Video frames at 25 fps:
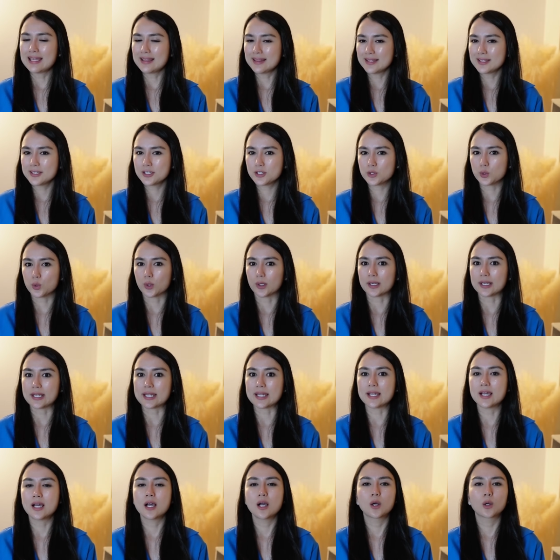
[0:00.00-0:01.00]
In the
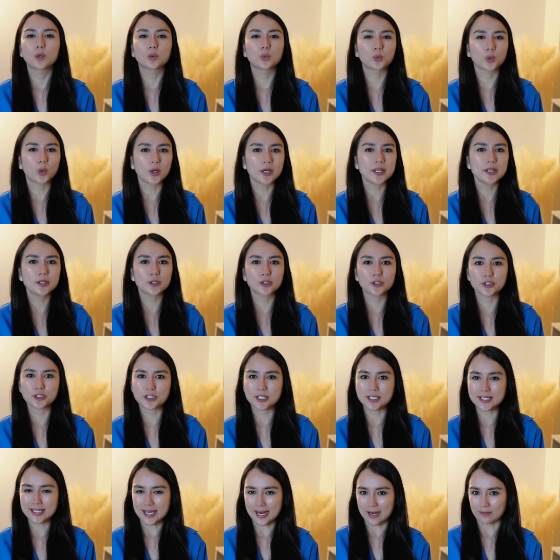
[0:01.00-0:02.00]
story, Roy
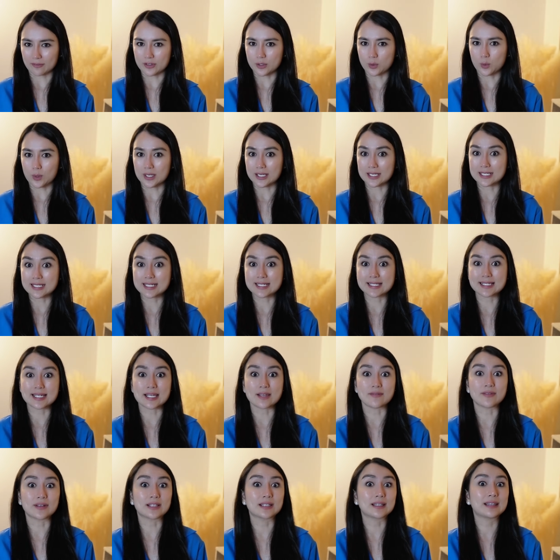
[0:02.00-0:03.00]
urges everyone to
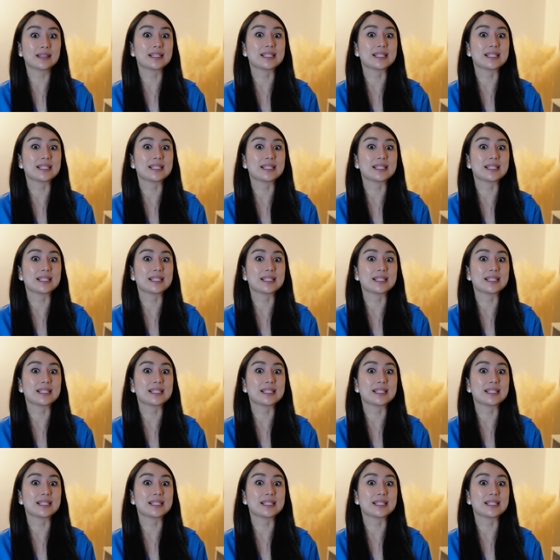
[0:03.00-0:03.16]
save at